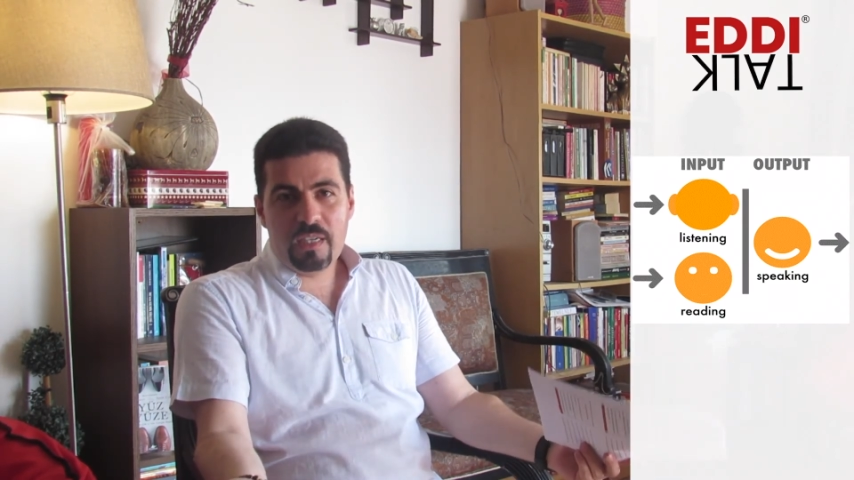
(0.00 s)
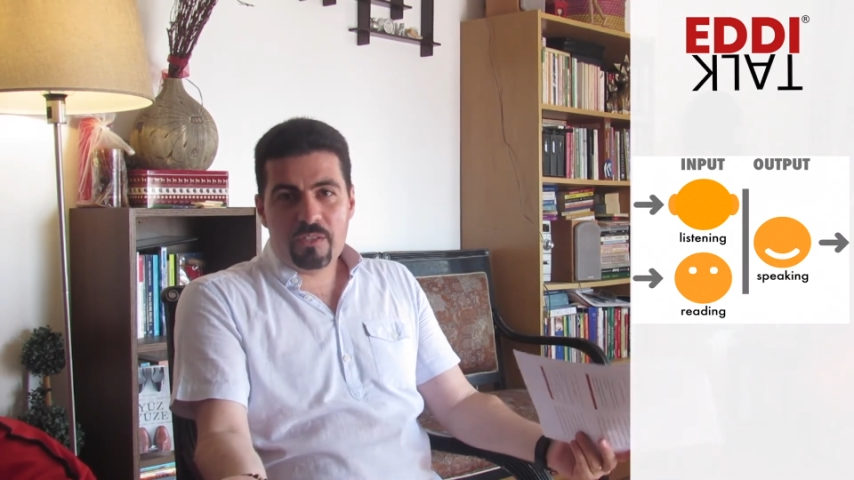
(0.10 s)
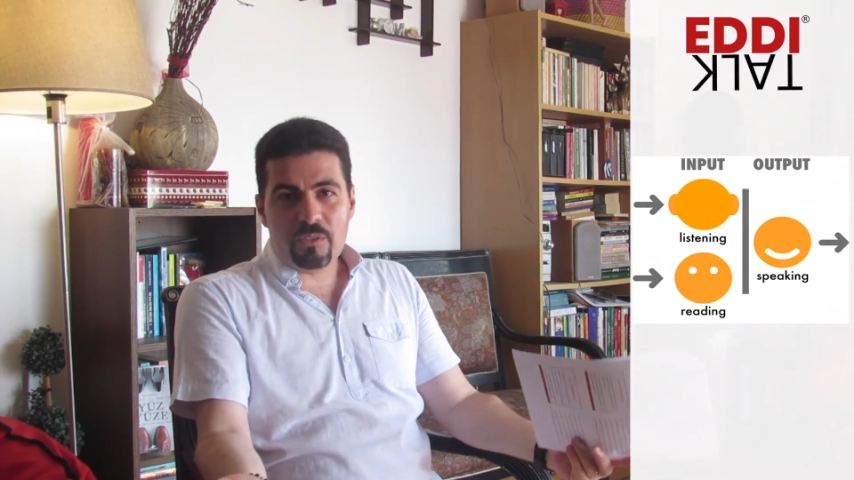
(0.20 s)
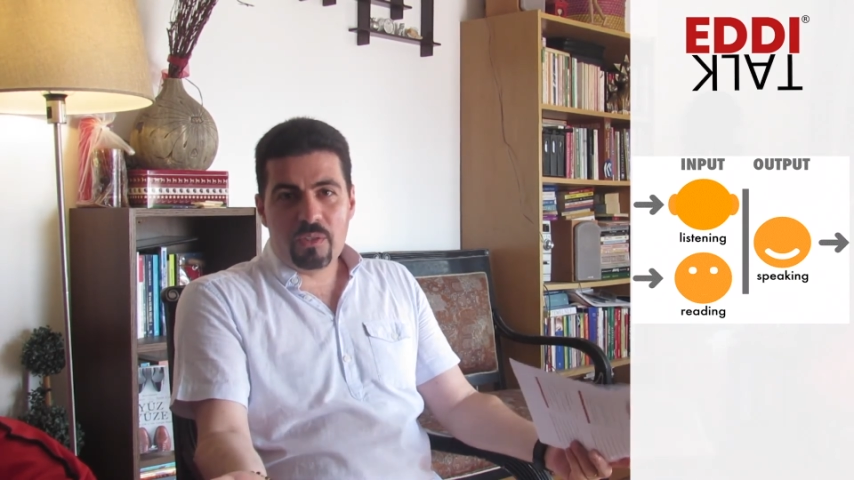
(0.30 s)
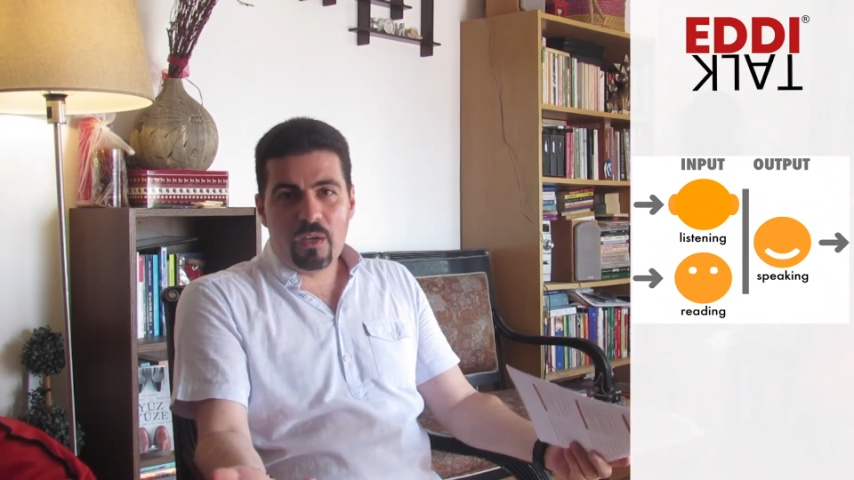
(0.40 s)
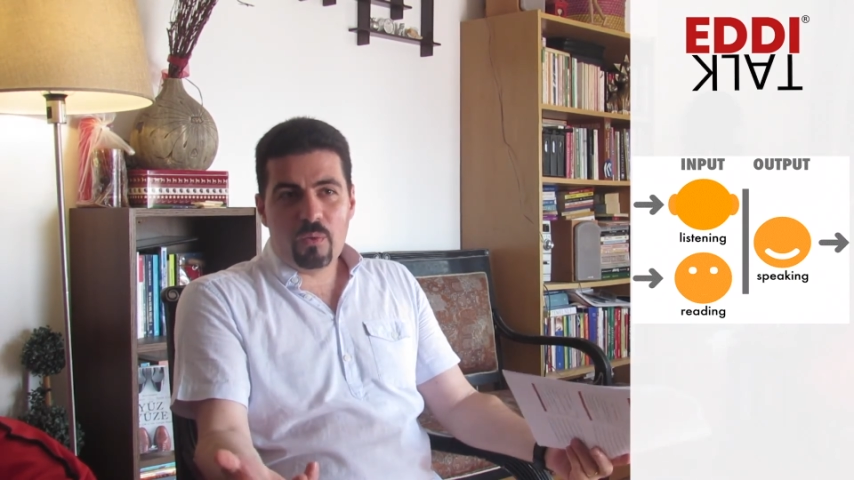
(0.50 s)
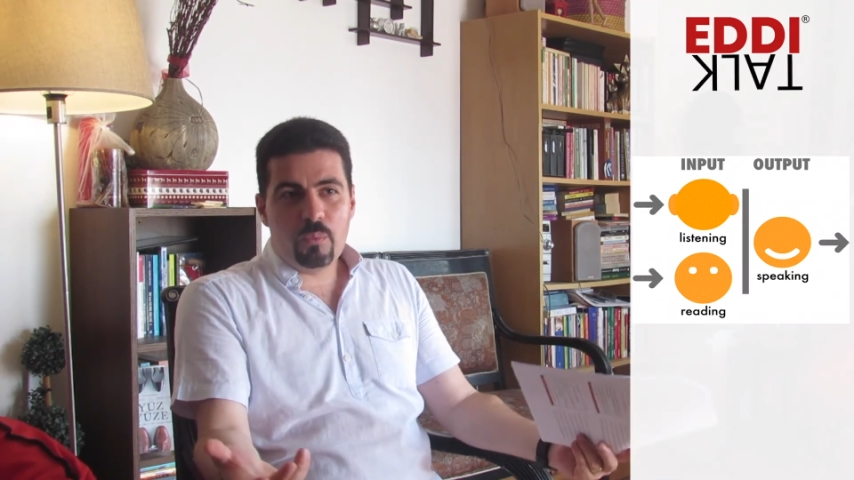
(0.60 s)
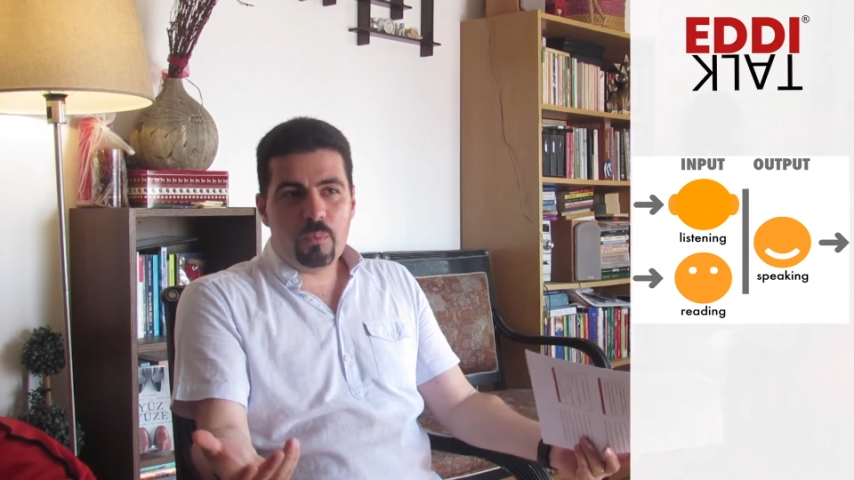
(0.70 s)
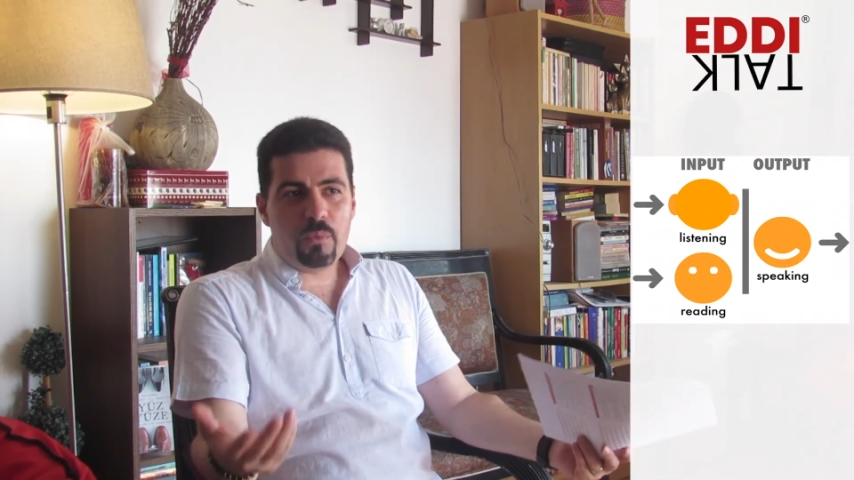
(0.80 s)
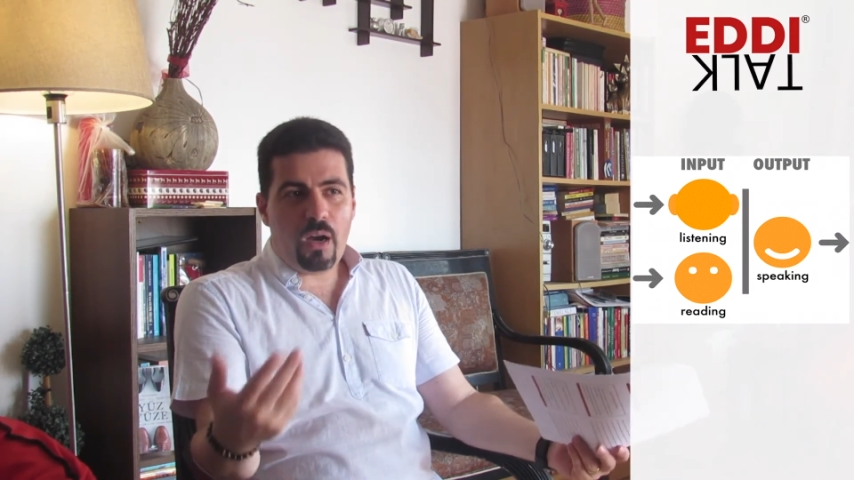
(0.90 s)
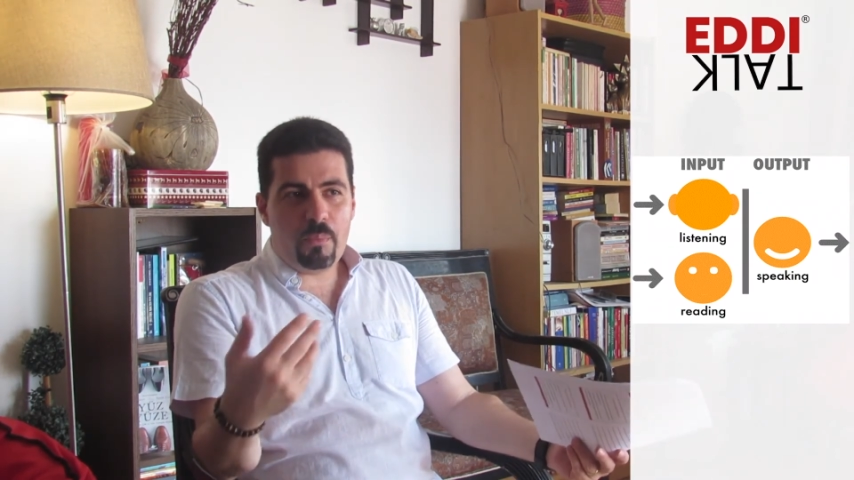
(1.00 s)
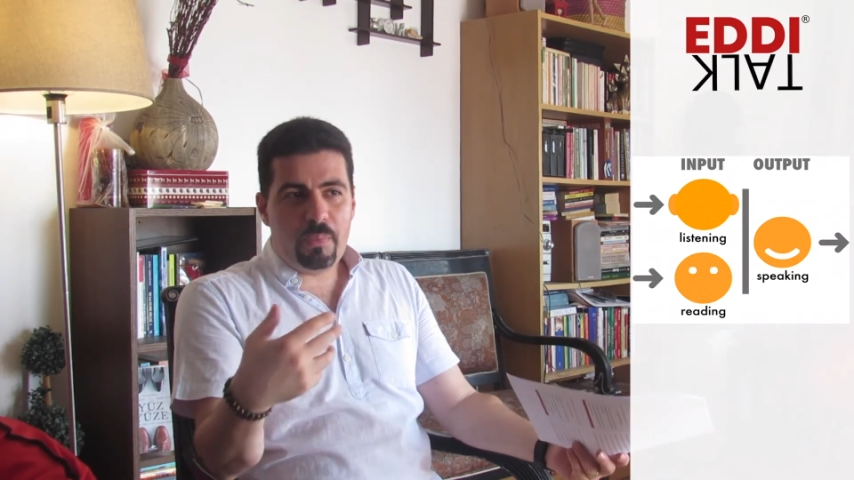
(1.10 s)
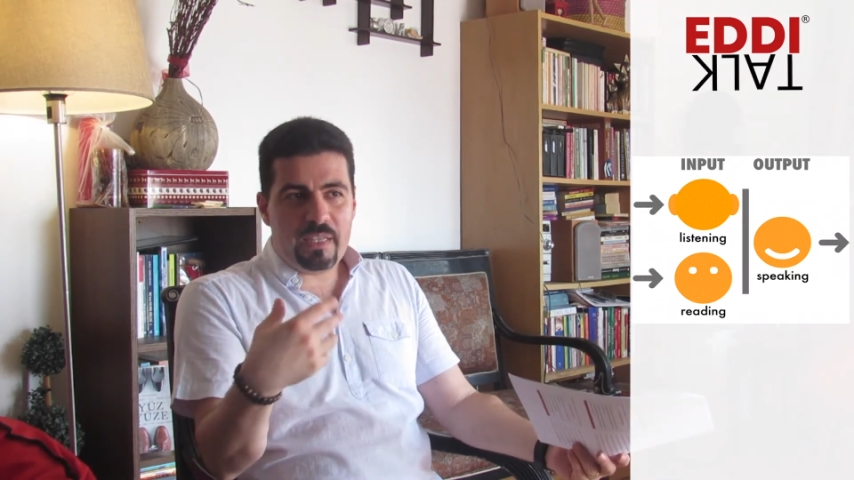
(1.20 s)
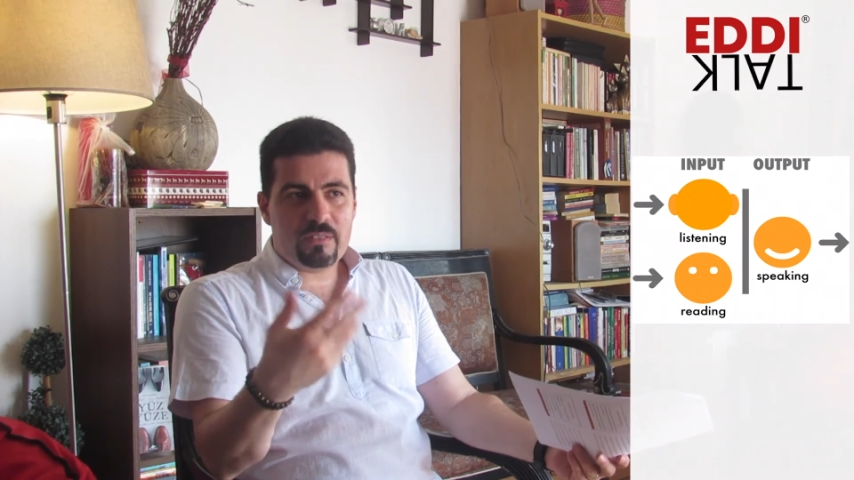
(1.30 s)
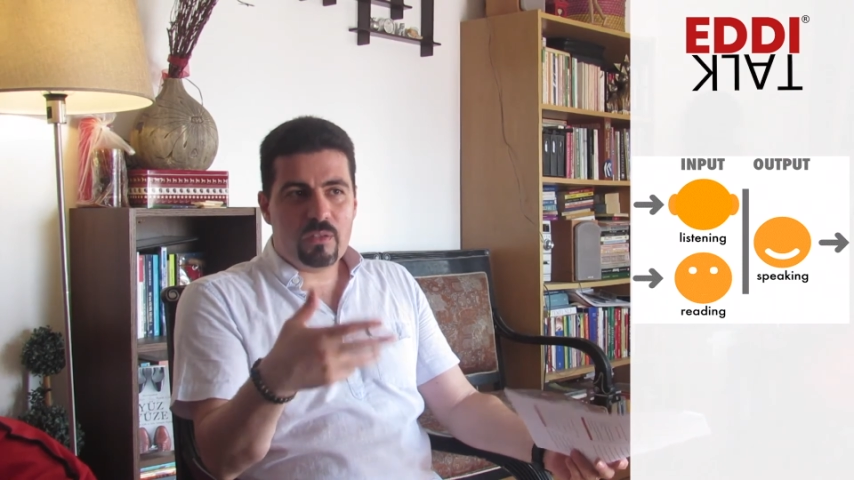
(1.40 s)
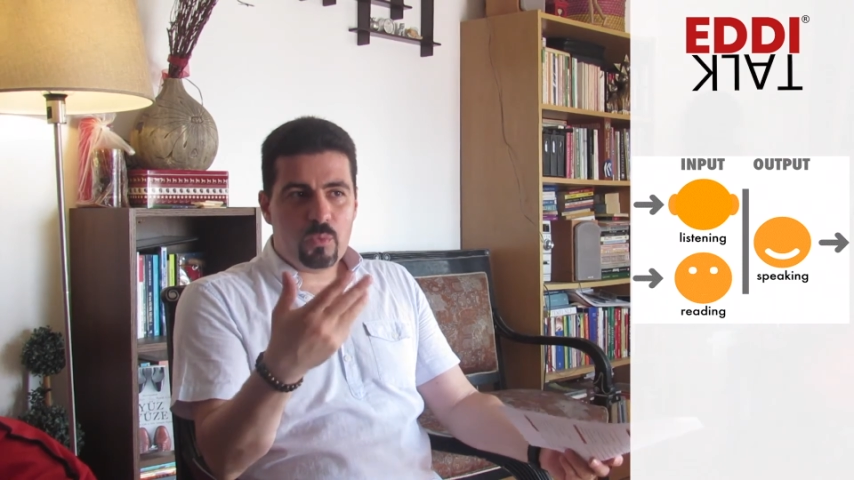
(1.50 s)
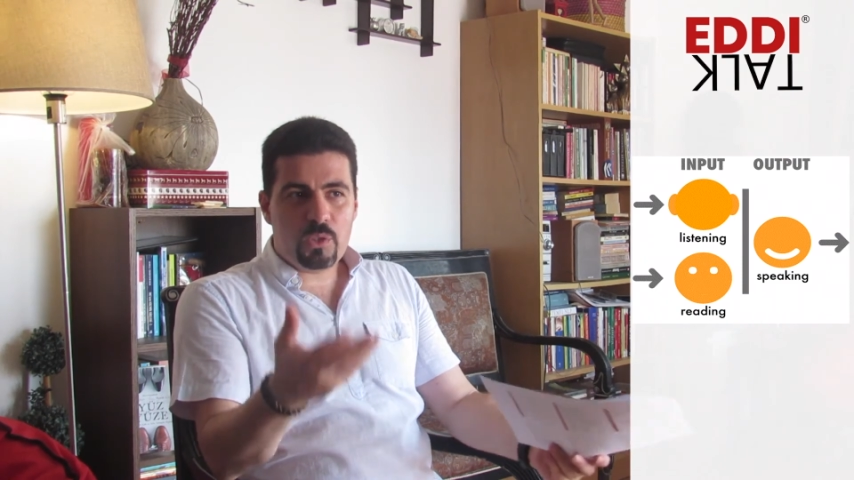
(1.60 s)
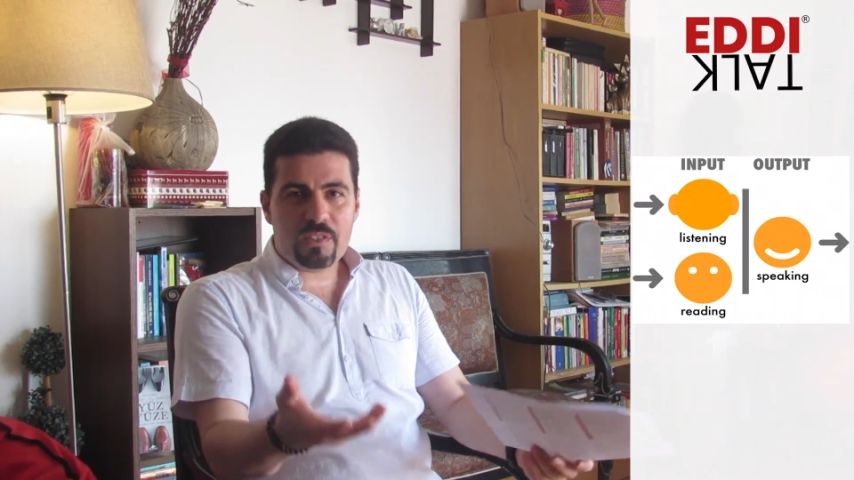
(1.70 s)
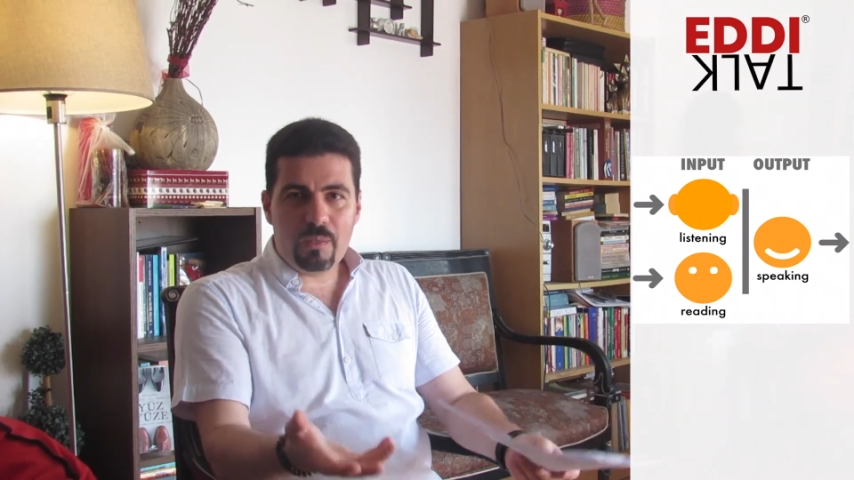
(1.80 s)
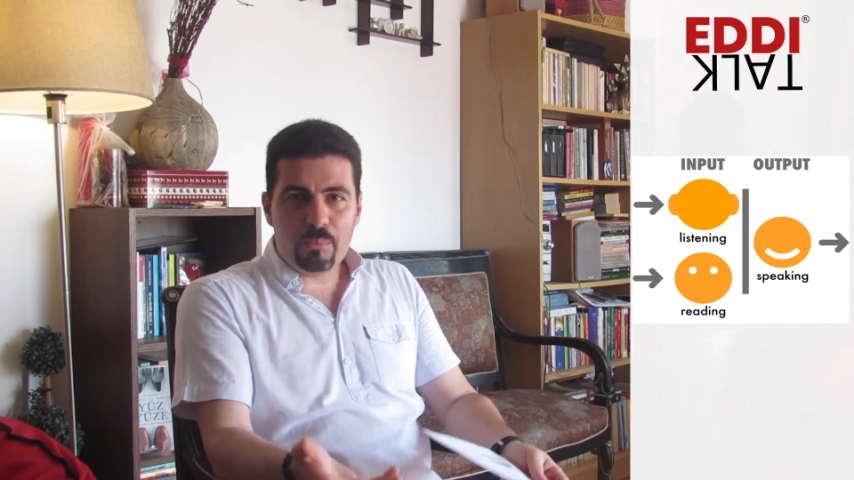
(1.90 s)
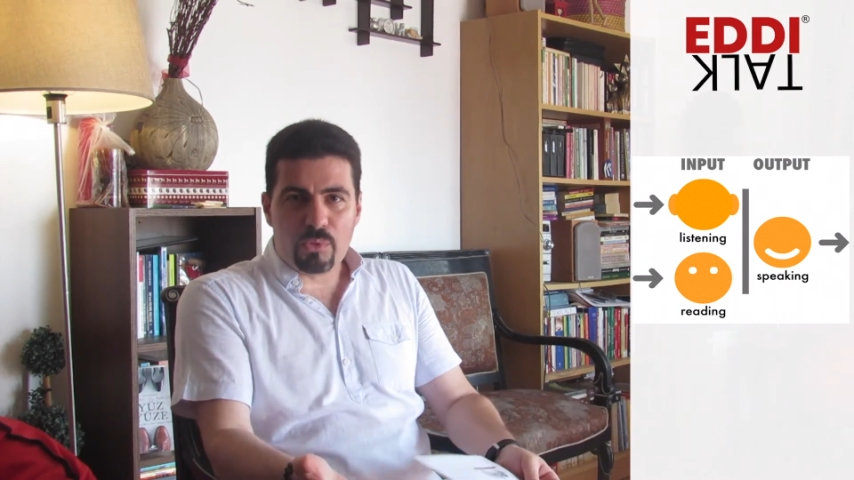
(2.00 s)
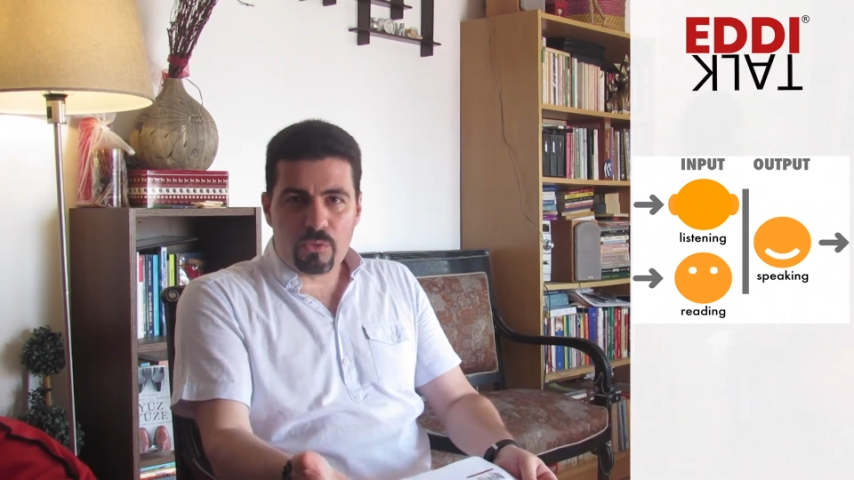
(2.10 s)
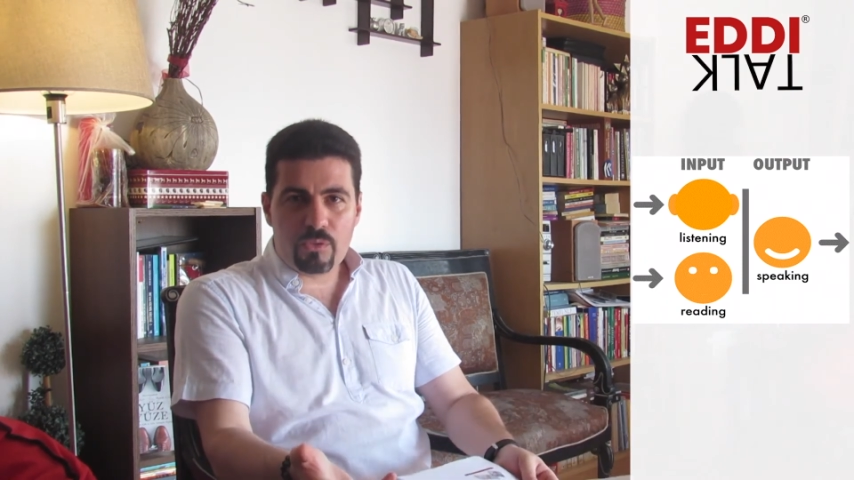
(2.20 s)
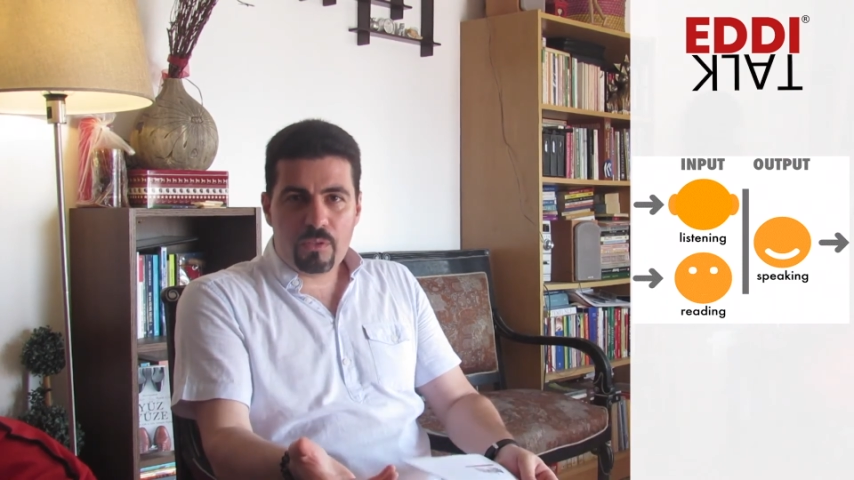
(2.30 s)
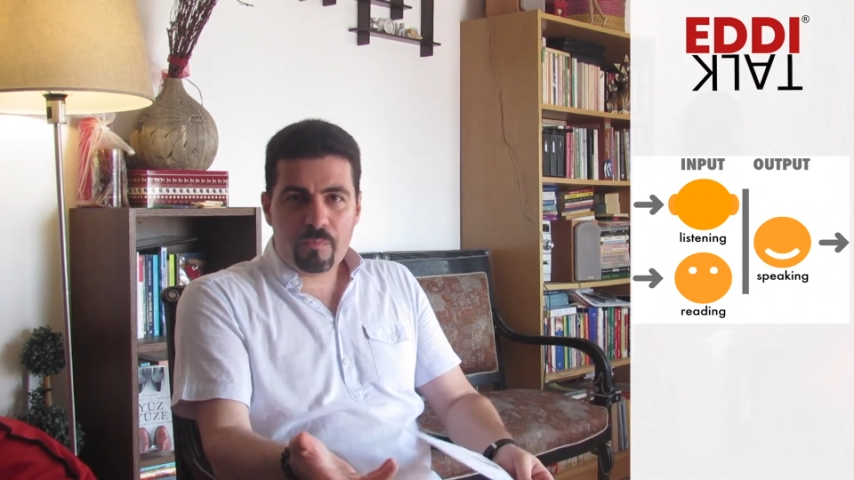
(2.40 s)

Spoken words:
So, based on what input?